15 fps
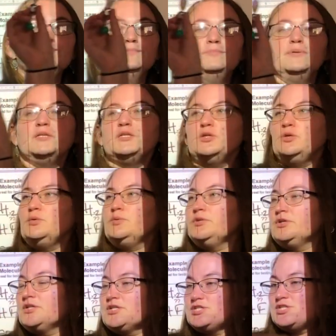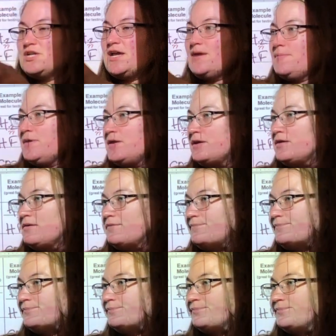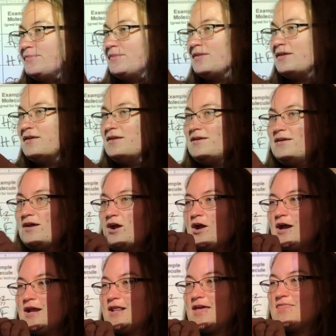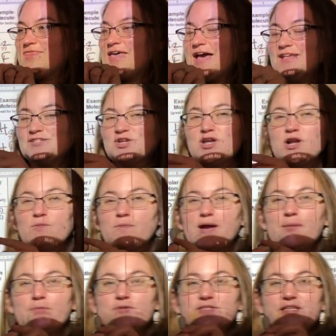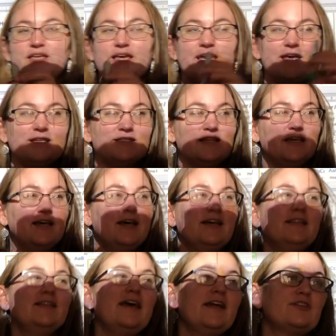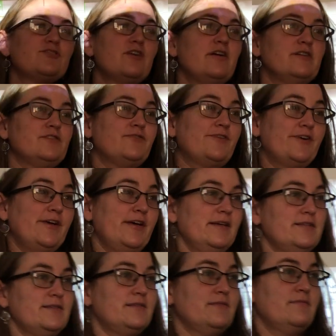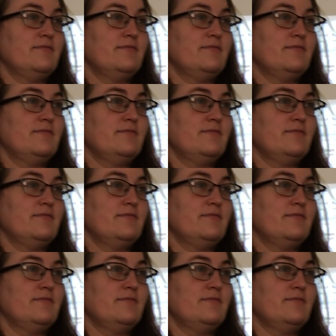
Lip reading: balloon-looking shape here. All right, and that's going to represent electrons for us.